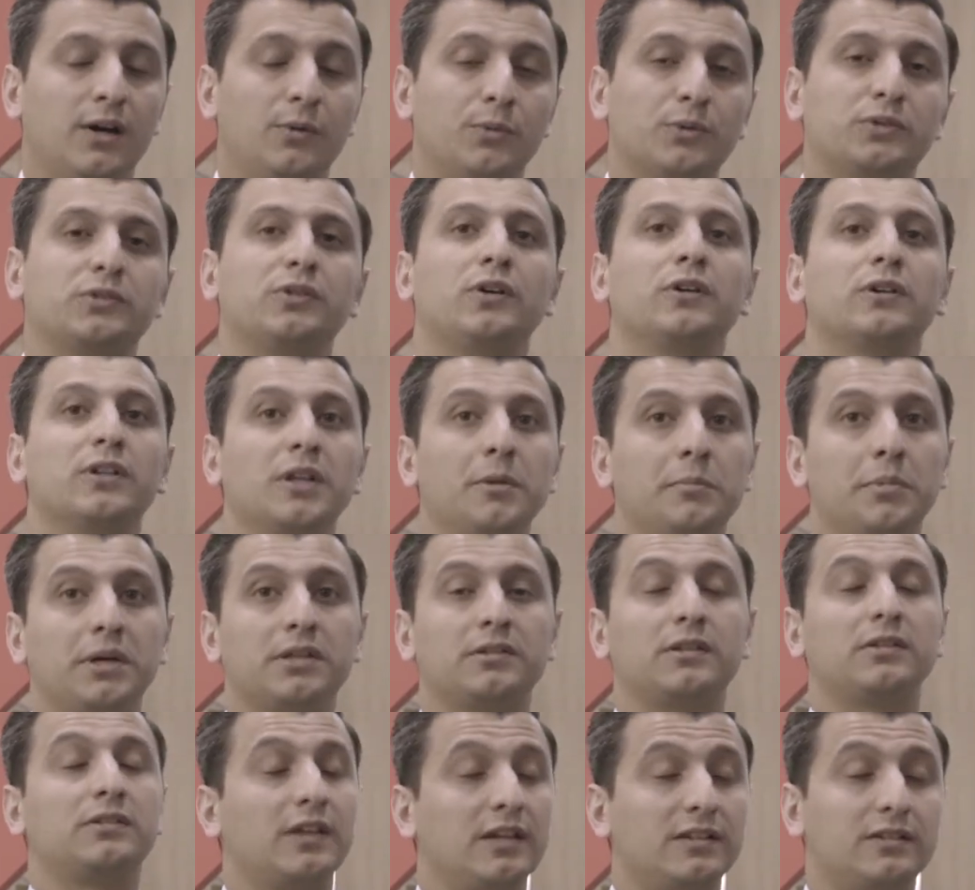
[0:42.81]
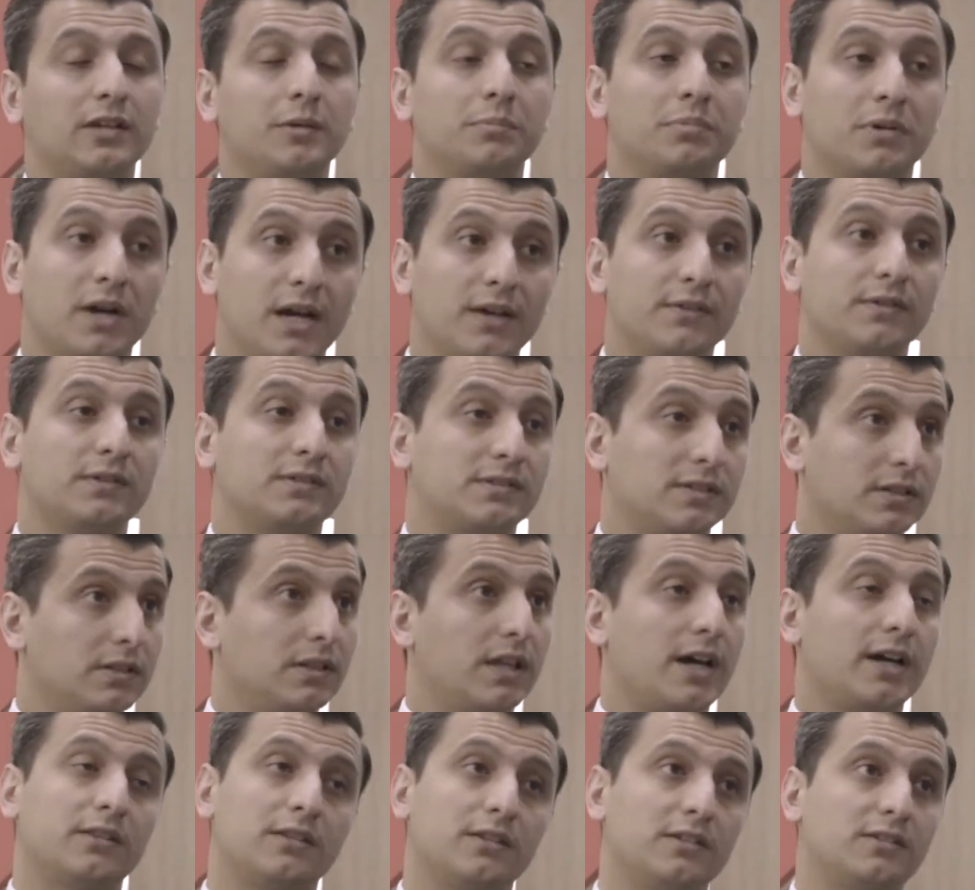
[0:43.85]
We're talking about the data privacy a
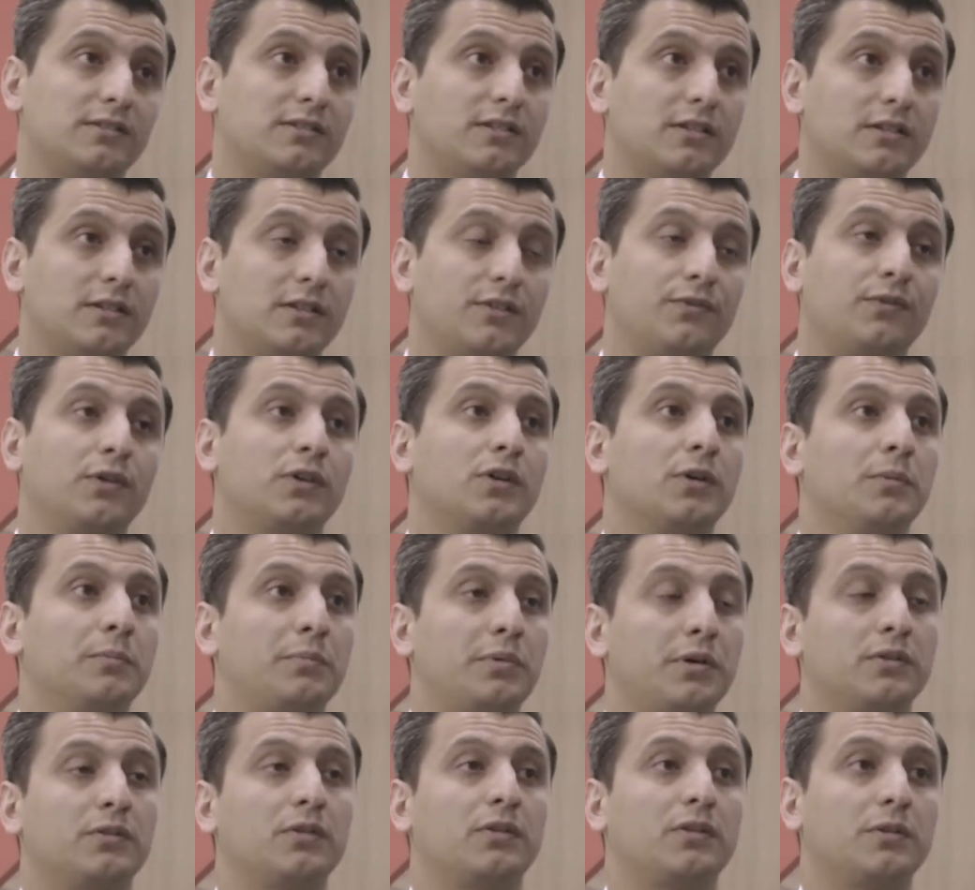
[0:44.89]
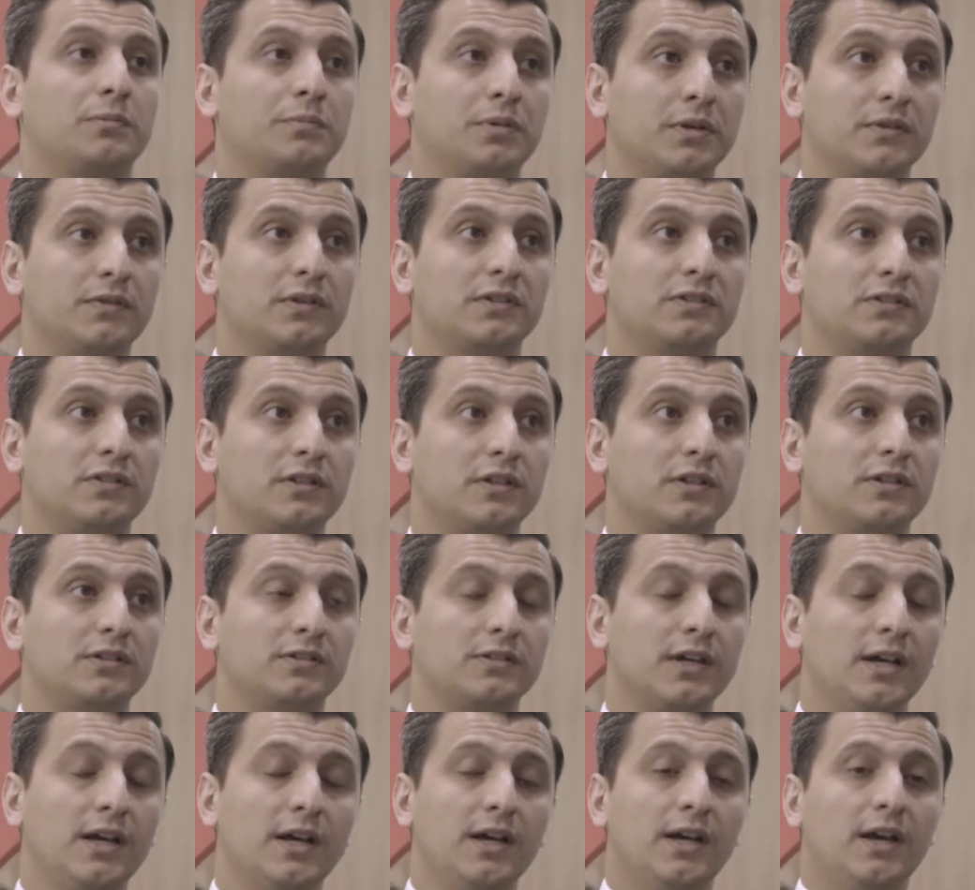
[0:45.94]
lot this year if you compare to the previous years.